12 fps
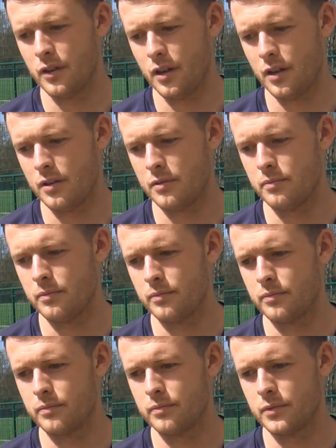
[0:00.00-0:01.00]
um,
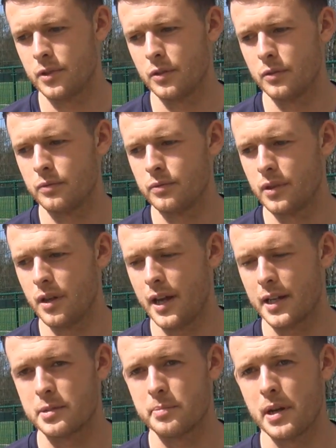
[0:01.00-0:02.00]
you know
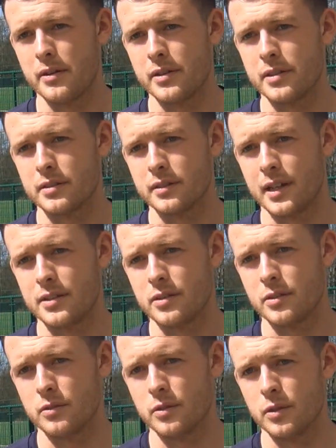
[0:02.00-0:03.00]
experienced lads
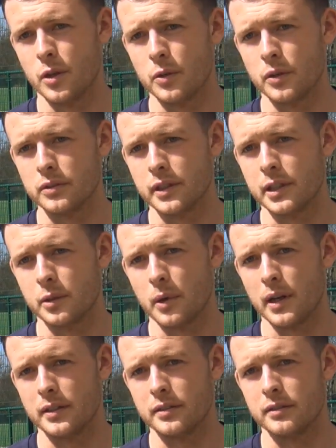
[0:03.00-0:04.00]
who, who, know the league
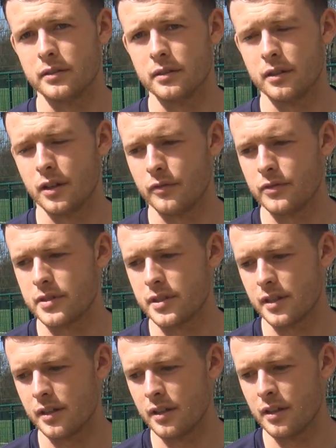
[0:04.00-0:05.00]
well and, and obviously